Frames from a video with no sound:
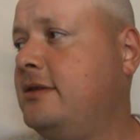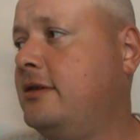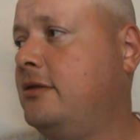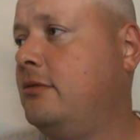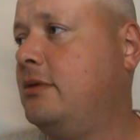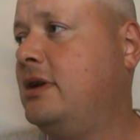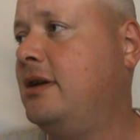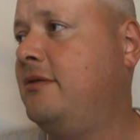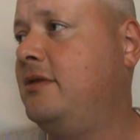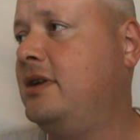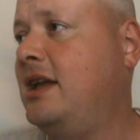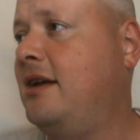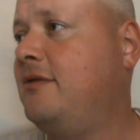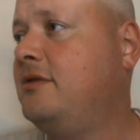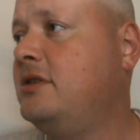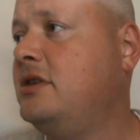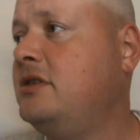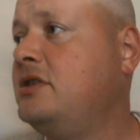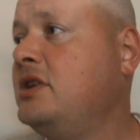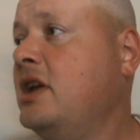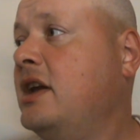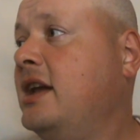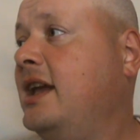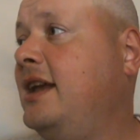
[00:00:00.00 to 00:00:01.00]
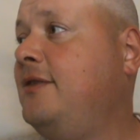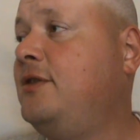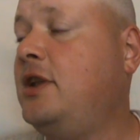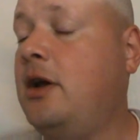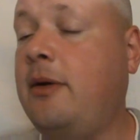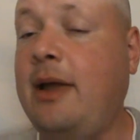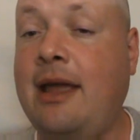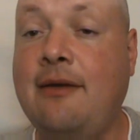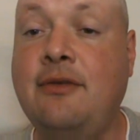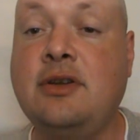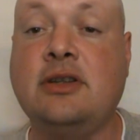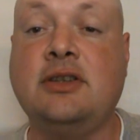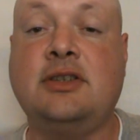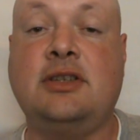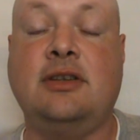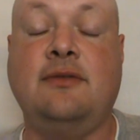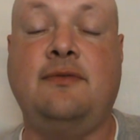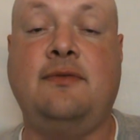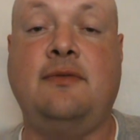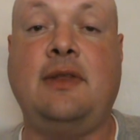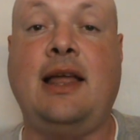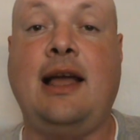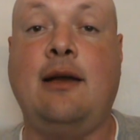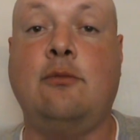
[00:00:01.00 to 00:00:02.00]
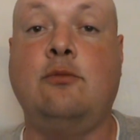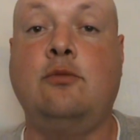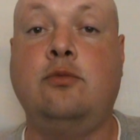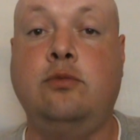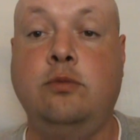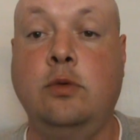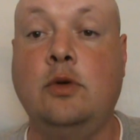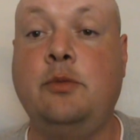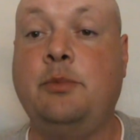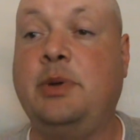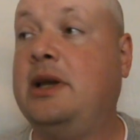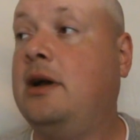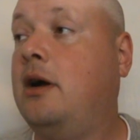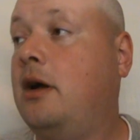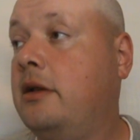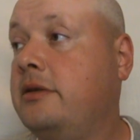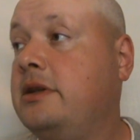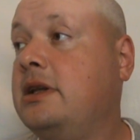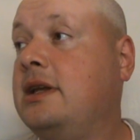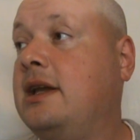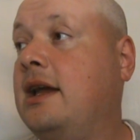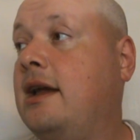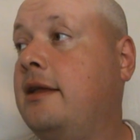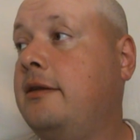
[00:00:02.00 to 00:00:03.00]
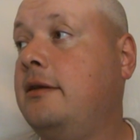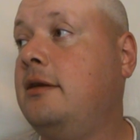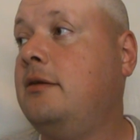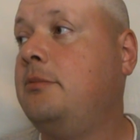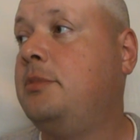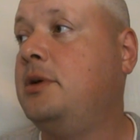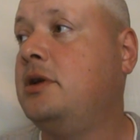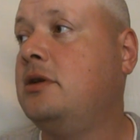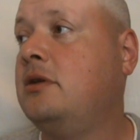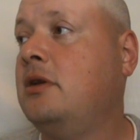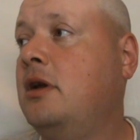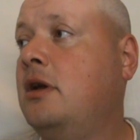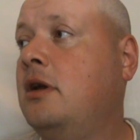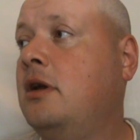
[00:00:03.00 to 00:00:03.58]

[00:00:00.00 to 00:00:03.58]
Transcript: I don't have any evidence, even though evidence of that wouldn't be hard to gather, but